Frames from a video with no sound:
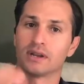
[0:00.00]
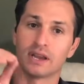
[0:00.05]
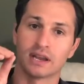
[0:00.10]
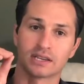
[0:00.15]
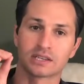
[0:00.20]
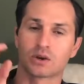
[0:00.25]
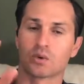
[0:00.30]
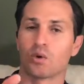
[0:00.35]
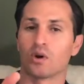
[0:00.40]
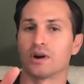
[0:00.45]

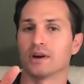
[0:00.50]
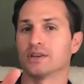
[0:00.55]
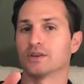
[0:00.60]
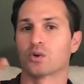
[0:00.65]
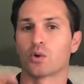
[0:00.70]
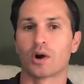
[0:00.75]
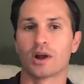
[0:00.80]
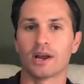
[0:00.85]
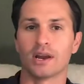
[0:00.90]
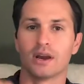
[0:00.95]
Yes, quantity is
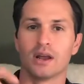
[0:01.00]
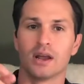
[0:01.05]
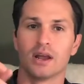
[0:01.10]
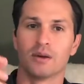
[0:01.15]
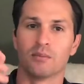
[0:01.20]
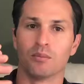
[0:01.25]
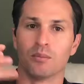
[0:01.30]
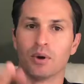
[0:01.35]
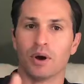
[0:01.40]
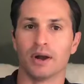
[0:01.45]
great,
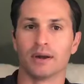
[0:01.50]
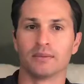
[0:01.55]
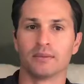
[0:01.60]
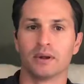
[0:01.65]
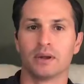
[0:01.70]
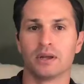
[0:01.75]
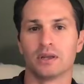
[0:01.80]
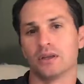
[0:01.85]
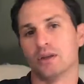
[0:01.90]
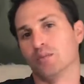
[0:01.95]
but
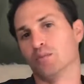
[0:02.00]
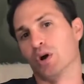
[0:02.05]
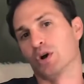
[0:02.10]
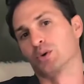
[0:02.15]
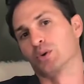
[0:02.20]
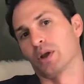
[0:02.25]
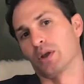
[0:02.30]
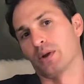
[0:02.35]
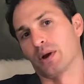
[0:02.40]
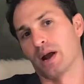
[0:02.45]
you'd
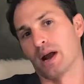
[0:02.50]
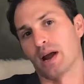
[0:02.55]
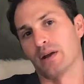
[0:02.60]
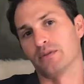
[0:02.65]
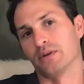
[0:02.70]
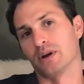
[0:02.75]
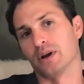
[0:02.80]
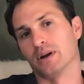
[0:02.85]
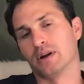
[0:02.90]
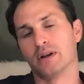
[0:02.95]
much rather
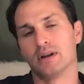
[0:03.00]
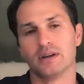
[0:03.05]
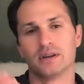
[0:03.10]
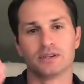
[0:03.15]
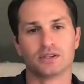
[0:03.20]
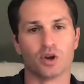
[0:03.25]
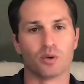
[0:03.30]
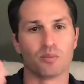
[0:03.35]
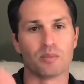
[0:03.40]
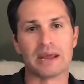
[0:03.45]
have a
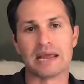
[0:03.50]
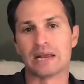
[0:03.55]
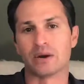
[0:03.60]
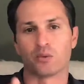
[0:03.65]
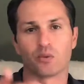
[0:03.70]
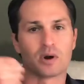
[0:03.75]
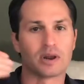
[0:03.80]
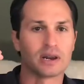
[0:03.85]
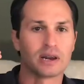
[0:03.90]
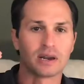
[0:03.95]

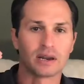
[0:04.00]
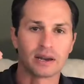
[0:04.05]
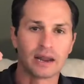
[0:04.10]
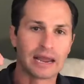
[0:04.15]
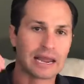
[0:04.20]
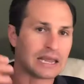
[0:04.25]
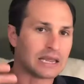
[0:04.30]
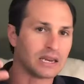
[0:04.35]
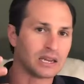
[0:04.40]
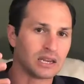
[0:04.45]
domain rating
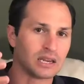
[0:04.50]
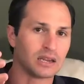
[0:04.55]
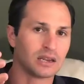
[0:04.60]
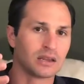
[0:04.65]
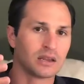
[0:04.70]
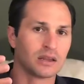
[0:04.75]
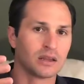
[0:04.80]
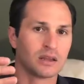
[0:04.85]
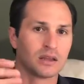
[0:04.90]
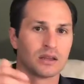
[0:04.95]

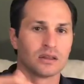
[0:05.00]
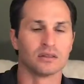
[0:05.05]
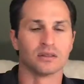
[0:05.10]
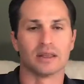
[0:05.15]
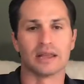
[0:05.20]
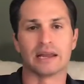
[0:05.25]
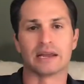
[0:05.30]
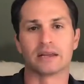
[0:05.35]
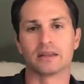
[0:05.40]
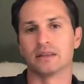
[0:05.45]
80
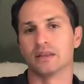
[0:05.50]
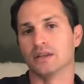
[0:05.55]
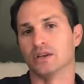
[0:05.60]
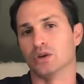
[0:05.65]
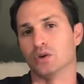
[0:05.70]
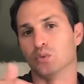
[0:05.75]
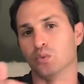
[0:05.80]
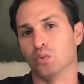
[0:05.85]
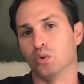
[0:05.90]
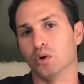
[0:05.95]
link than
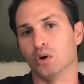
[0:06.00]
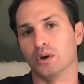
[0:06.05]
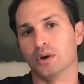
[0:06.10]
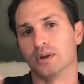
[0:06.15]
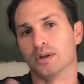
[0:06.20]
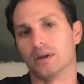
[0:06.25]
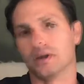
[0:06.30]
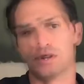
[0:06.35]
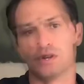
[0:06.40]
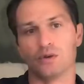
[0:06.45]
you
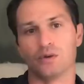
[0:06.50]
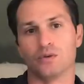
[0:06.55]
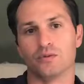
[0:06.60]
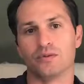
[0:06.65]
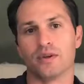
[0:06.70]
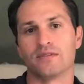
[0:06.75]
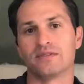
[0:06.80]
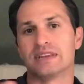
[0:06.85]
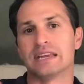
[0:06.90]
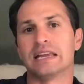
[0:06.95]
would 2
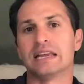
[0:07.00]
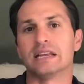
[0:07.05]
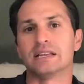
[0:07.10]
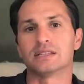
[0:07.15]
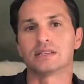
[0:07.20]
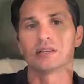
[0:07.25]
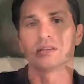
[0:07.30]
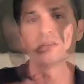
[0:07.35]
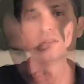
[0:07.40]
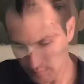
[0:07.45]

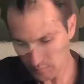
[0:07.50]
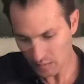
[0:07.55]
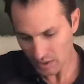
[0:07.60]
15s.